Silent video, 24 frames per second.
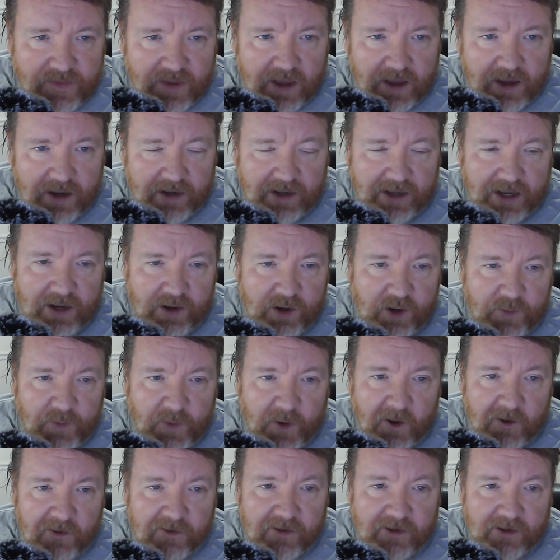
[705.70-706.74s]
And again, you
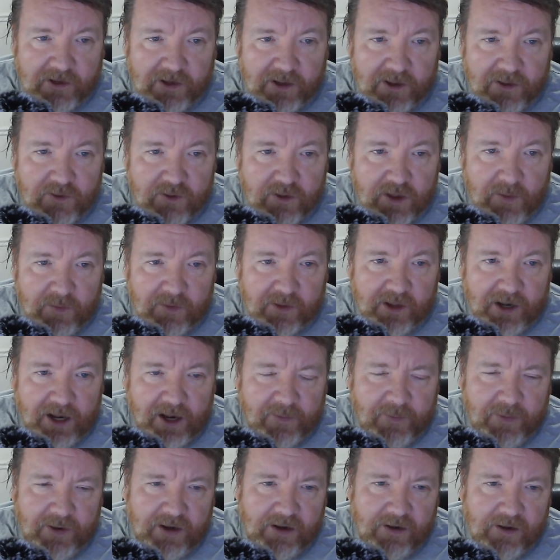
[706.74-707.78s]
pass in the chip
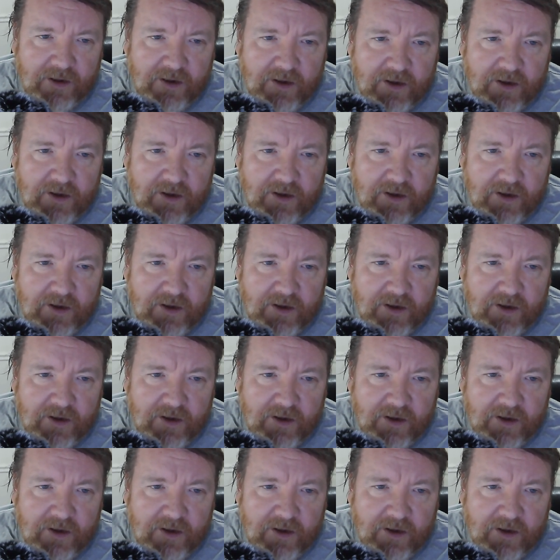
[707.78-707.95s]
select pin.